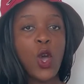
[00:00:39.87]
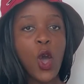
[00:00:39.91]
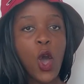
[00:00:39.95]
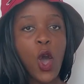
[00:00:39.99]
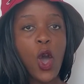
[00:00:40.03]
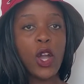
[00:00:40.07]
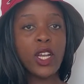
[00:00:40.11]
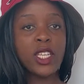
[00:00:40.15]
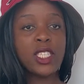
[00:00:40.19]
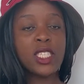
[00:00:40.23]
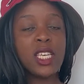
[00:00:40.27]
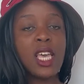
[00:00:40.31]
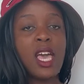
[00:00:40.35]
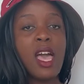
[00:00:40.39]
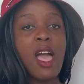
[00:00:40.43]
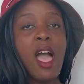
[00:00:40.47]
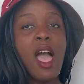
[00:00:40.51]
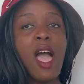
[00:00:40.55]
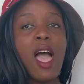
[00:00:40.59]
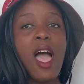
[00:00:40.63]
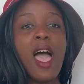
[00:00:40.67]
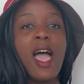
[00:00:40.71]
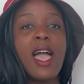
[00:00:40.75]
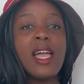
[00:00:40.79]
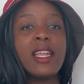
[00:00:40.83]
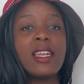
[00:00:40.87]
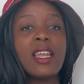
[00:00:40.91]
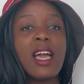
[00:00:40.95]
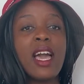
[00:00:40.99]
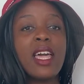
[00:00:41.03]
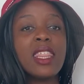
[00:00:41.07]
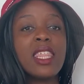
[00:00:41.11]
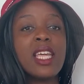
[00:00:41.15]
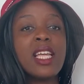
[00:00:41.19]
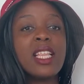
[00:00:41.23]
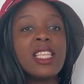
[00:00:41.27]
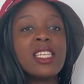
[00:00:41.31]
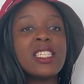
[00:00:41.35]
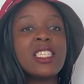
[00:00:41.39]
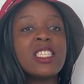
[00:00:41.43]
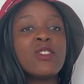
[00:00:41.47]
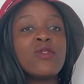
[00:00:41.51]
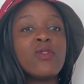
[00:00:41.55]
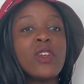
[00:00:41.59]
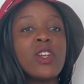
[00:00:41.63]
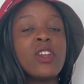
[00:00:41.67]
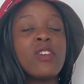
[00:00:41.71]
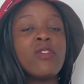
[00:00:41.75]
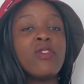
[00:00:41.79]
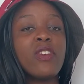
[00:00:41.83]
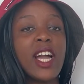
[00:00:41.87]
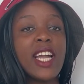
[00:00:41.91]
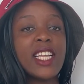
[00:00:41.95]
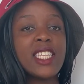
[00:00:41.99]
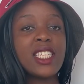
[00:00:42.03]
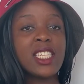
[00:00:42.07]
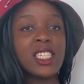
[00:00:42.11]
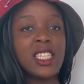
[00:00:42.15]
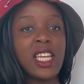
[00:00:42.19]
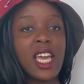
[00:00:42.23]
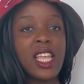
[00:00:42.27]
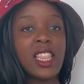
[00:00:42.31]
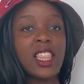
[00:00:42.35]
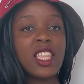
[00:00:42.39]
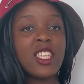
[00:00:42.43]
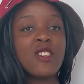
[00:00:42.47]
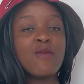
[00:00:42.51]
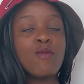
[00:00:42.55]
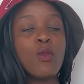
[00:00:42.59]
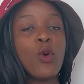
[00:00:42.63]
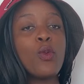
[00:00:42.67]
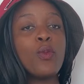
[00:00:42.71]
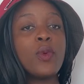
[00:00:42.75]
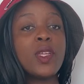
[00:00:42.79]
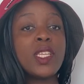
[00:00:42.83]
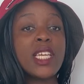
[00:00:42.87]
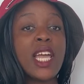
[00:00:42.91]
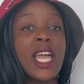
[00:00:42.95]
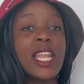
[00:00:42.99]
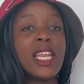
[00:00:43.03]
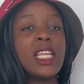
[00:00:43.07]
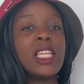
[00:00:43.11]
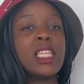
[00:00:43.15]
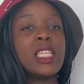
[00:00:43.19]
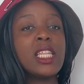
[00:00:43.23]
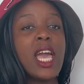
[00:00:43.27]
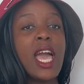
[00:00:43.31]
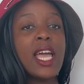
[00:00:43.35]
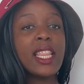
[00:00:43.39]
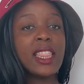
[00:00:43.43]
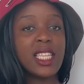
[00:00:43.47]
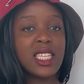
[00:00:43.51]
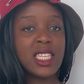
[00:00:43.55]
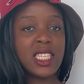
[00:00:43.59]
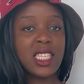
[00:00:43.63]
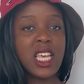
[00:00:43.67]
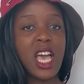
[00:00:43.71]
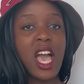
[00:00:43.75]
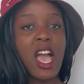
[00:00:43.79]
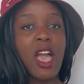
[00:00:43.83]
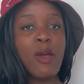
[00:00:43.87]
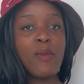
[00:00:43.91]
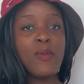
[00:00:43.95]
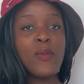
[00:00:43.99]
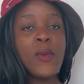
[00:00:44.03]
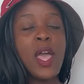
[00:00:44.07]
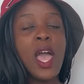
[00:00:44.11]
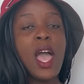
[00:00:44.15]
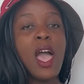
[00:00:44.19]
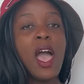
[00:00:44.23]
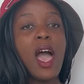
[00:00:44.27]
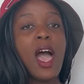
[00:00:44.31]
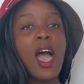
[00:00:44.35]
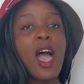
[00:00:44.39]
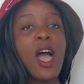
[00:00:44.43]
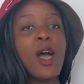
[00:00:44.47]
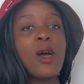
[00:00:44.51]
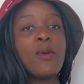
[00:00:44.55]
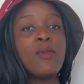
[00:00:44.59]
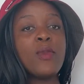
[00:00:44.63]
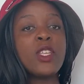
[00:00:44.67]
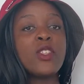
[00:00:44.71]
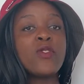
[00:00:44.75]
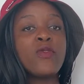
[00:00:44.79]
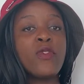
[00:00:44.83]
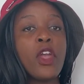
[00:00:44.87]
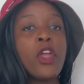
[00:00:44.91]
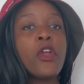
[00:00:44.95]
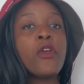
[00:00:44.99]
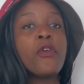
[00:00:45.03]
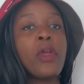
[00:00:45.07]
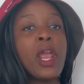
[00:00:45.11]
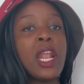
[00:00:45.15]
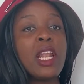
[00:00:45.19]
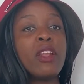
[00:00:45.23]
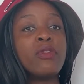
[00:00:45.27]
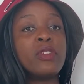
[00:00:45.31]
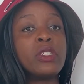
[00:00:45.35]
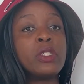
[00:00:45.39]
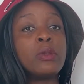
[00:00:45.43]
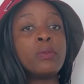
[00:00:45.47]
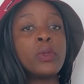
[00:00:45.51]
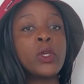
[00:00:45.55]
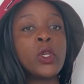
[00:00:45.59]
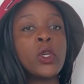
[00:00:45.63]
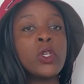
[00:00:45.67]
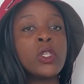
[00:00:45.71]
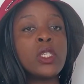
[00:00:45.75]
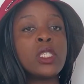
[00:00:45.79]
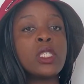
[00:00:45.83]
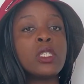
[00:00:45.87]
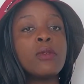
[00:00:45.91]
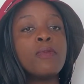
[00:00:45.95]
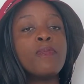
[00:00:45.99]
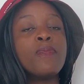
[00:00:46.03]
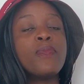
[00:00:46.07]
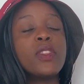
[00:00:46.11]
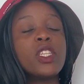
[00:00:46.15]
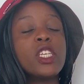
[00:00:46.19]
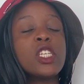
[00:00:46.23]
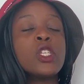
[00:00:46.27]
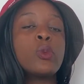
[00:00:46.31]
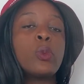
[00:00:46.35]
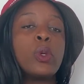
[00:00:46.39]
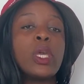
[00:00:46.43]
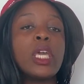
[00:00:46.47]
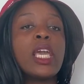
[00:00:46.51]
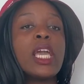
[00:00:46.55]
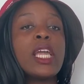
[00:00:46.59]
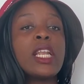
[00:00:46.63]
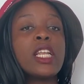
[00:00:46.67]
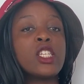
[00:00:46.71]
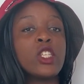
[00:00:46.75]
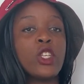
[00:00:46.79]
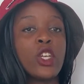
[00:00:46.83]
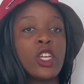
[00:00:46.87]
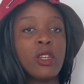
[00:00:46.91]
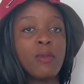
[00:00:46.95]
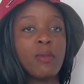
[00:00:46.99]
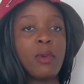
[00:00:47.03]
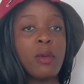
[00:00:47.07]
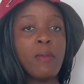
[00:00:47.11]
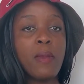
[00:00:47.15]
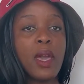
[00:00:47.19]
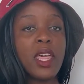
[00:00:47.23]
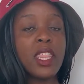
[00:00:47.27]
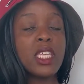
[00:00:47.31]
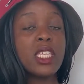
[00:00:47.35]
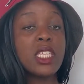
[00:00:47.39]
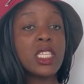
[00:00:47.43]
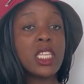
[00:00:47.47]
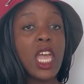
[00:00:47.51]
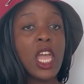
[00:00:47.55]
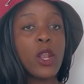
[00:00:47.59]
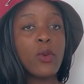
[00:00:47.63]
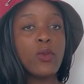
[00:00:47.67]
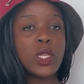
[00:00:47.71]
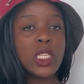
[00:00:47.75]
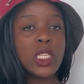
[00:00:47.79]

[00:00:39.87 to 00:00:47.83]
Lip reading: heart. And I think this is very vital at this moment and at this time. It's very relevant because this weekend is going to be Mother's Day and we're